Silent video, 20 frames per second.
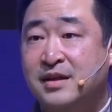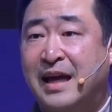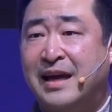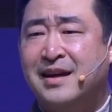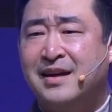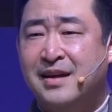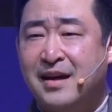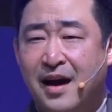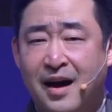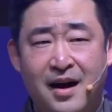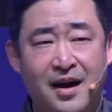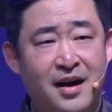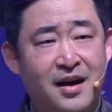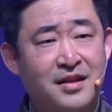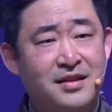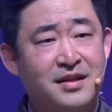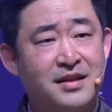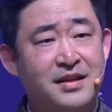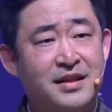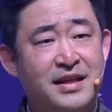that
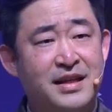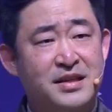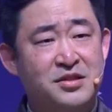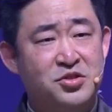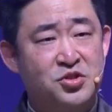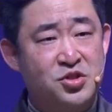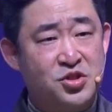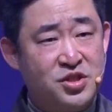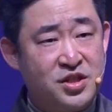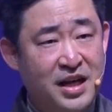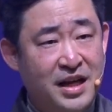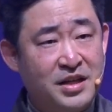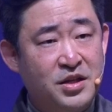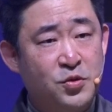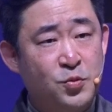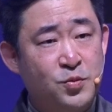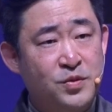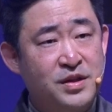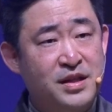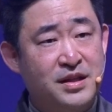God is
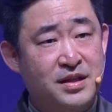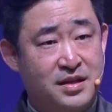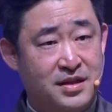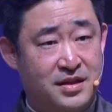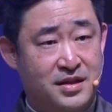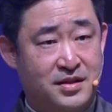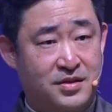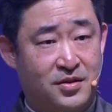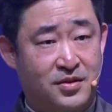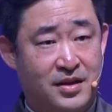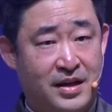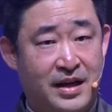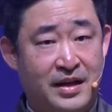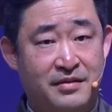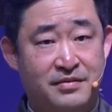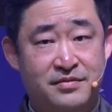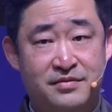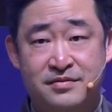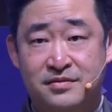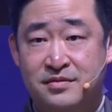genuinely good in our
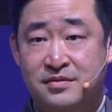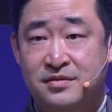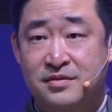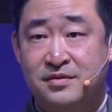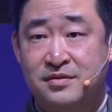life.